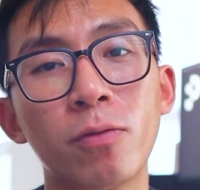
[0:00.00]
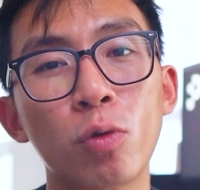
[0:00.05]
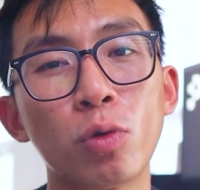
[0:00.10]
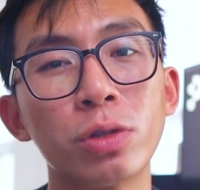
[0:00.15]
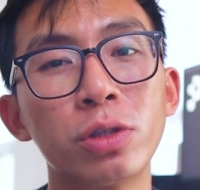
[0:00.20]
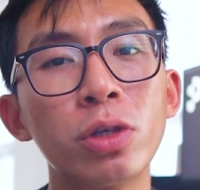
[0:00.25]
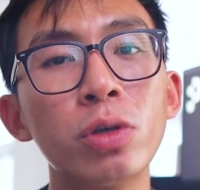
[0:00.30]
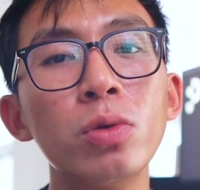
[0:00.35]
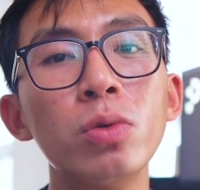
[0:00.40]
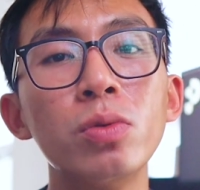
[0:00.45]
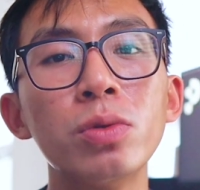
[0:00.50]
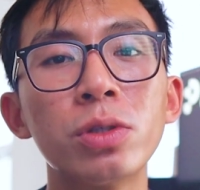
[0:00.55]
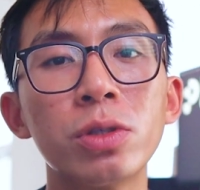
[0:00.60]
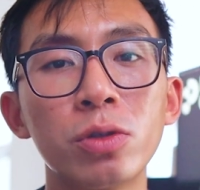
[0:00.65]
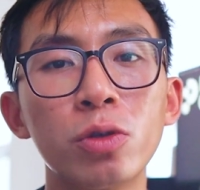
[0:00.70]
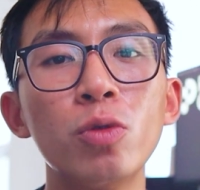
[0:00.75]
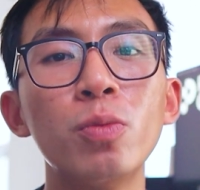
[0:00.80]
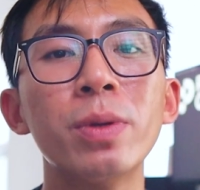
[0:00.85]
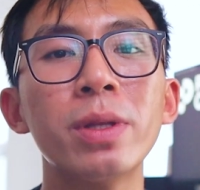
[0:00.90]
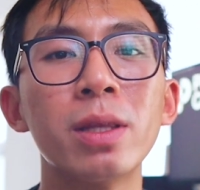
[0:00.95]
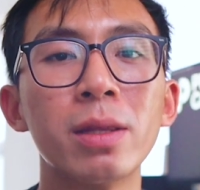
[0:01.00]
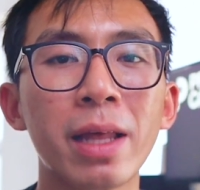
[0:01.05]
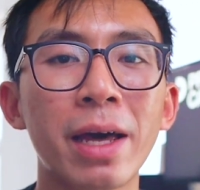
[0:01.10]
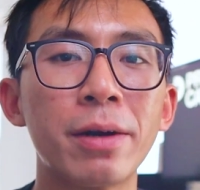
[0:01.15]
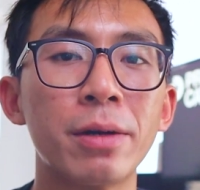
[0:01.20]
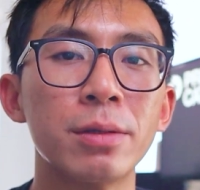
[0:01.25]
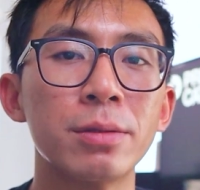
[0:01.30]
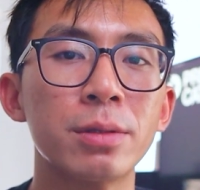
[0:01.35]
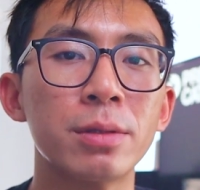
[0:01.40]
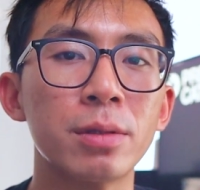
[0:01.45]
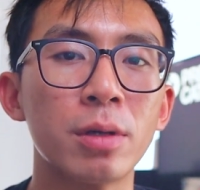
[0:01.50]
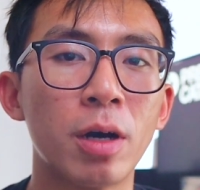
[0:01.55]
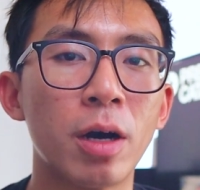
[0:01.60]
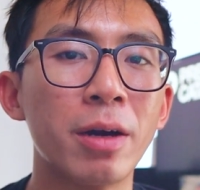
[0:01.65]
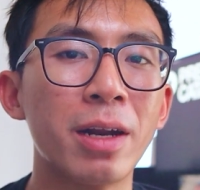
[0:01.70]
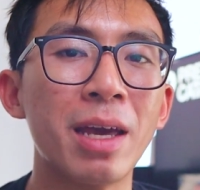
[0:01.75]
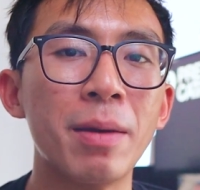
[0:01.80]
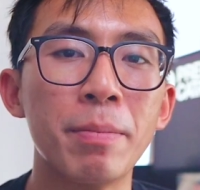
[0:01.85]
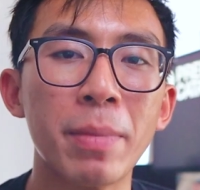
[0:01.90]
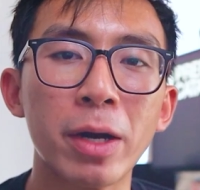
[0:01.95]
for two stupid letters
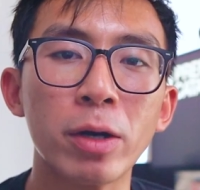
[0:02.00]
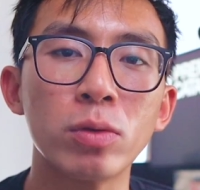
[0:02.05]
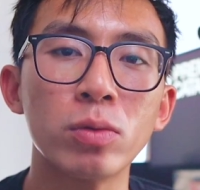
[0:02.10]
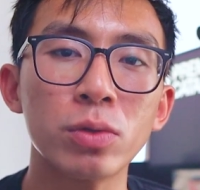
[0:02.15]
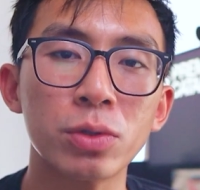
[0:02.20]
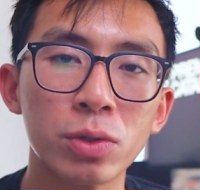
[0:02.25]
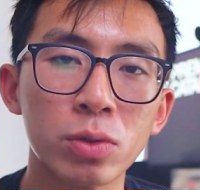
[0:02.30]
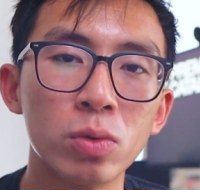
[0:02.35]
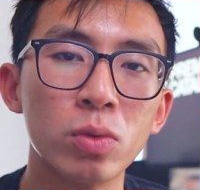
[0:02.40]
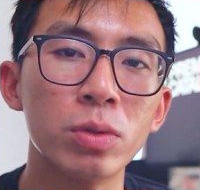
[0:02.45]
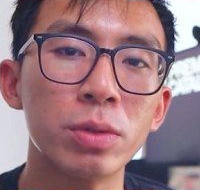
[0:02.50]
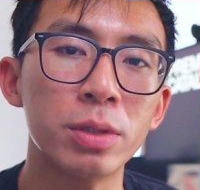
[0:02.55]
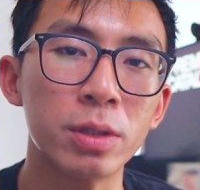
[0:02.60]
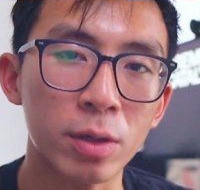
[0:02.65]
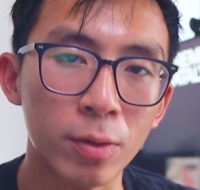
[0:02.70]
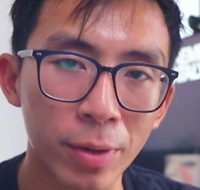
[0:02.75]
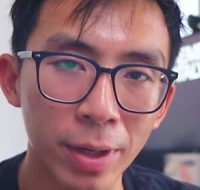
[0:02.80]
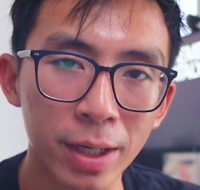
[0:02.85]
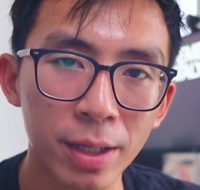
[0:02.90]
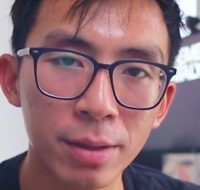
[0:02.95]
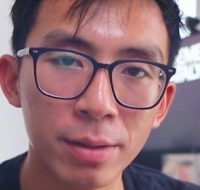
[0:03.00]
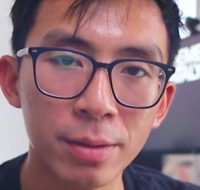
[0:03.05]
on a medical school degree.